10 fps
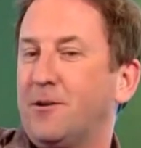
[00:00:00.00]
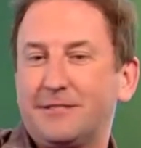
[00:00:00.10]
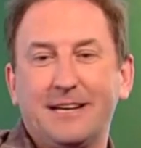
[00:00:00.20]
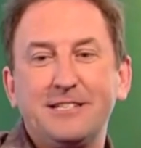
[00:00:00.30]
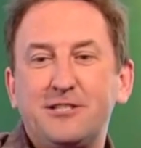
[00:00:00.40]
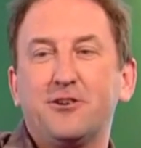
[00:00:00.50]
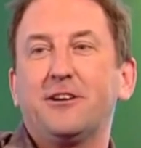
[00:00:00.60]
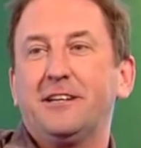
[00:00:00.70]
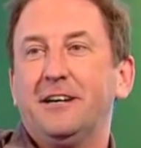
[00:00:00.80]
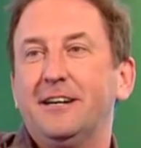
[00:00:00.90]
old daddy
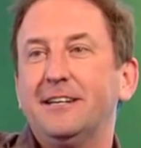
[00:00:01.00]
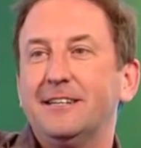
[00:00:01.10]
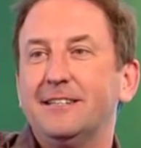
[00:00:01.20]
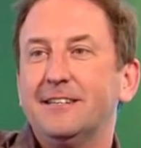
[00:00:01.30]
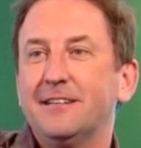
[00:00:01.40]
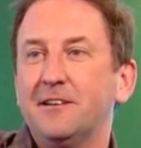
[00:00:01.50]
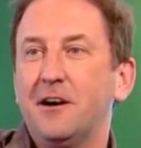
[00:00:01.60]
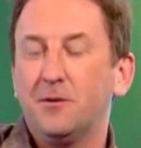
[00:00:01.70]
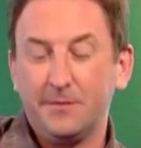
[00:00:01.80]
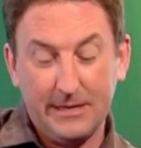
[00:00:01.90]
juggling, you
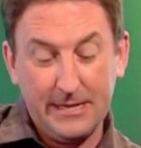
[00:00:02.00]
know.